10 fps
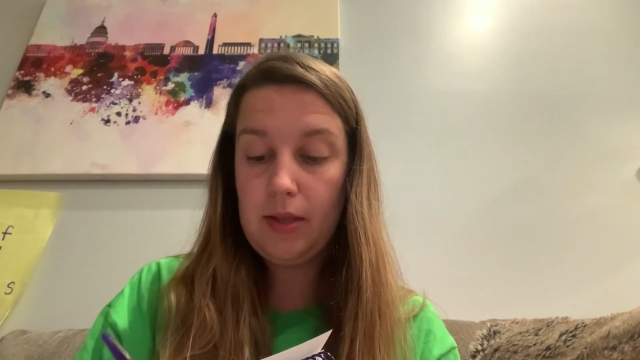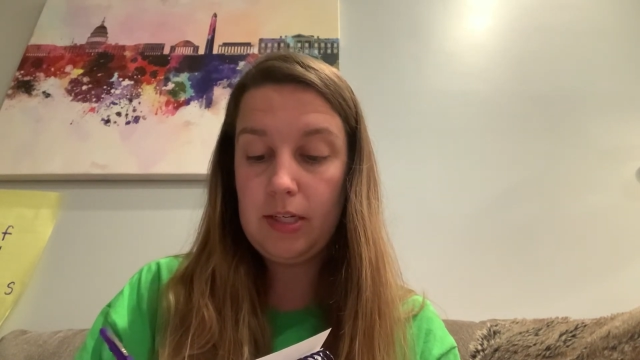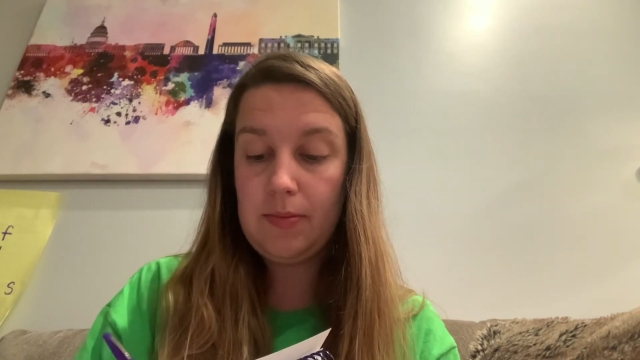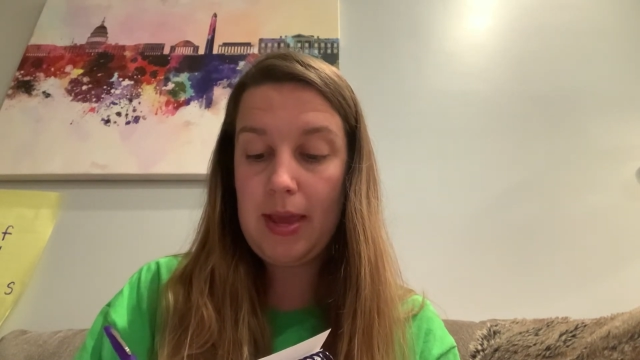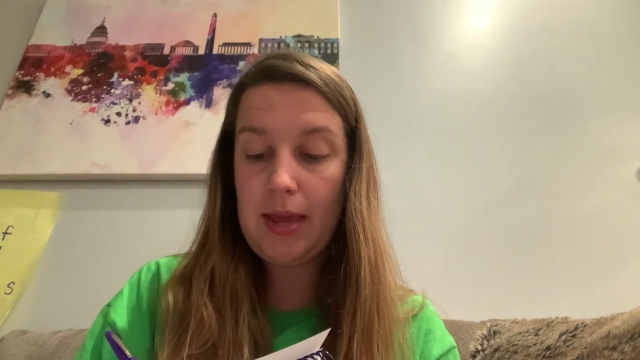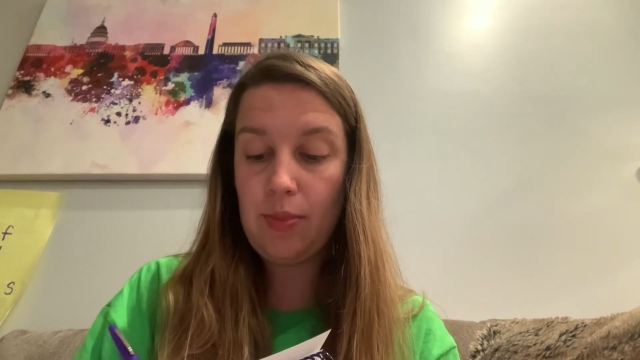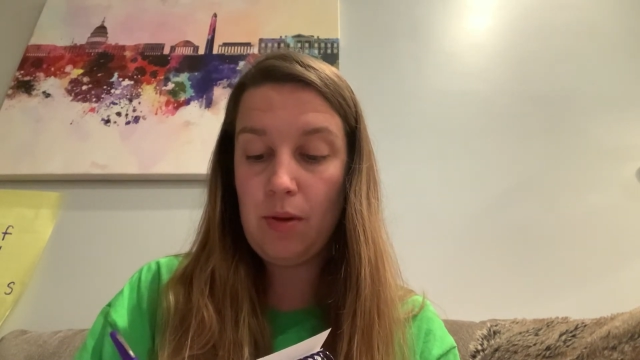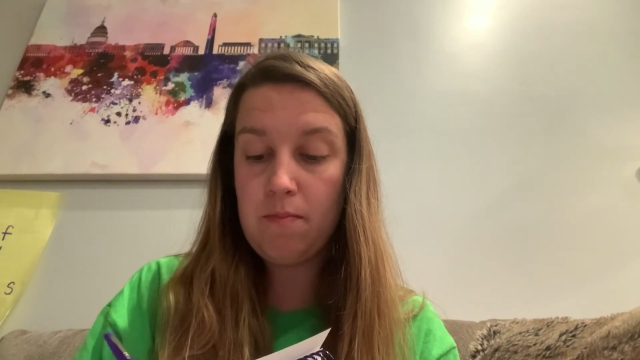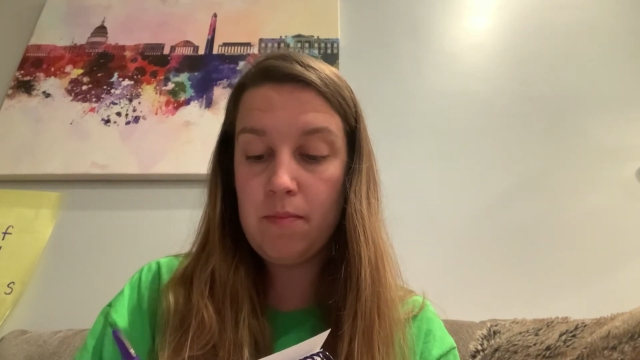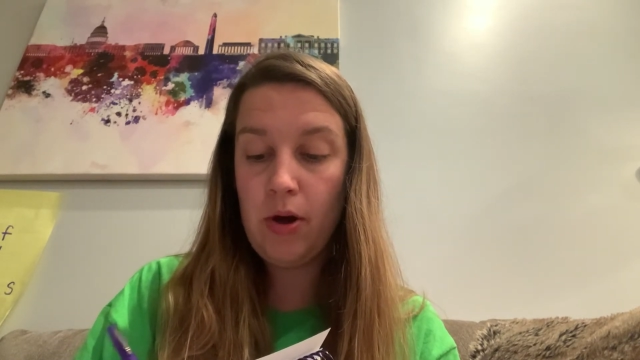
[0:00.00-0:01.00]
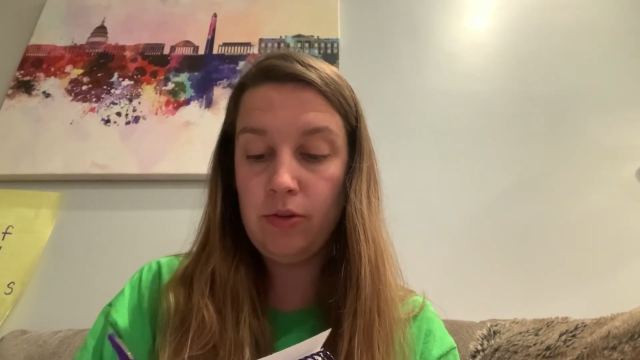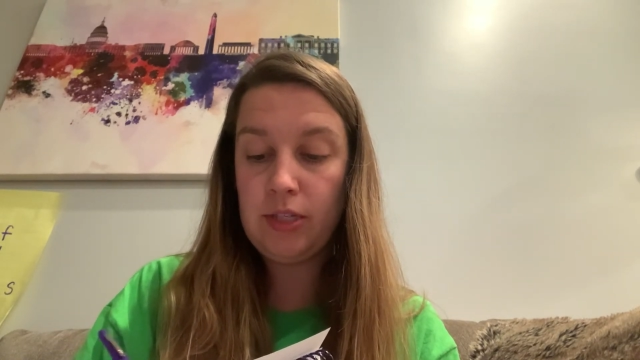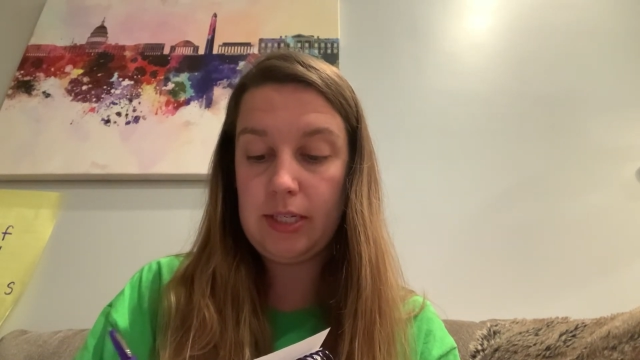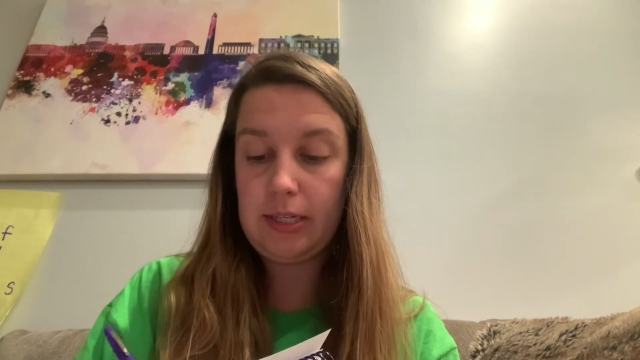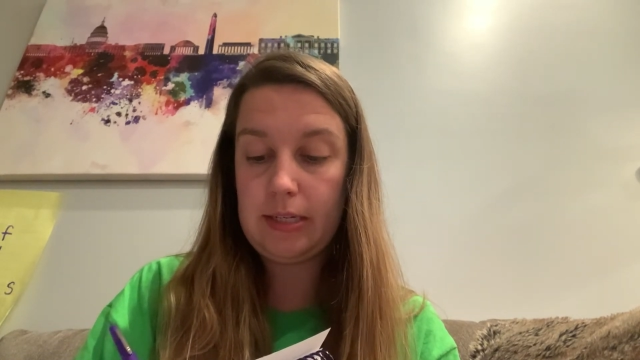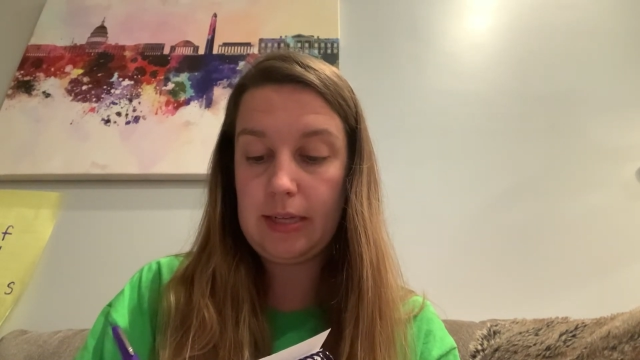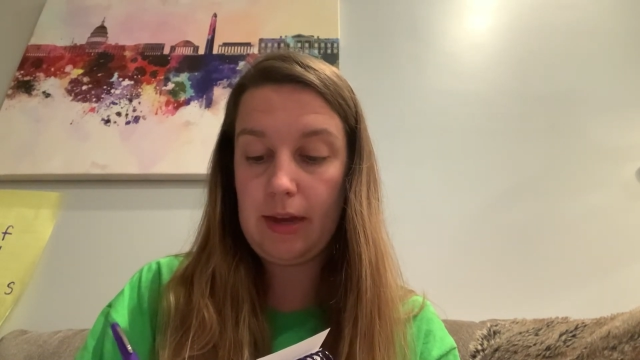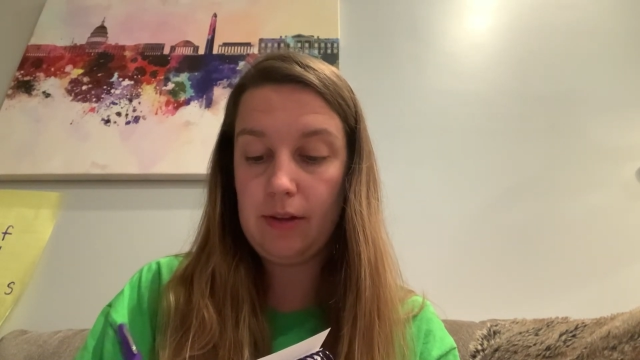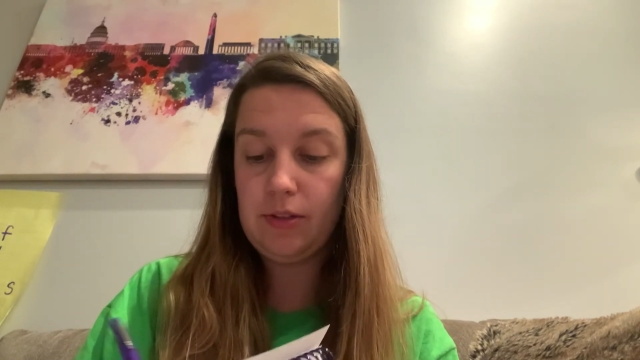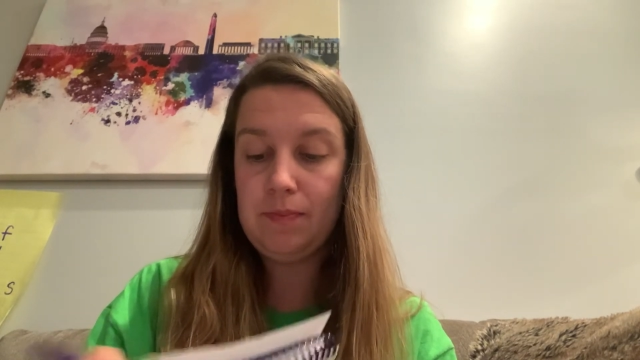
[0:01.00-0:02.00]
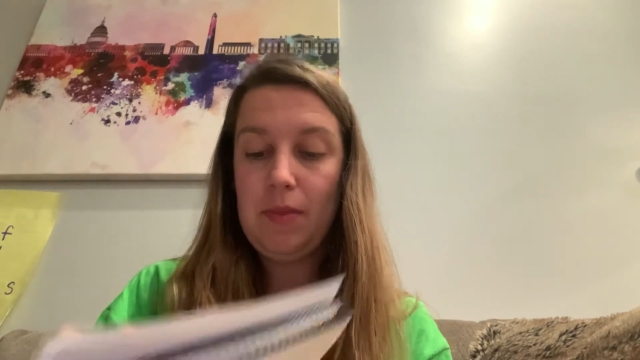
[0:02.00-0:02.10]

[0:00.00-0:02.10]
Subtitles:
to make it the most detailed,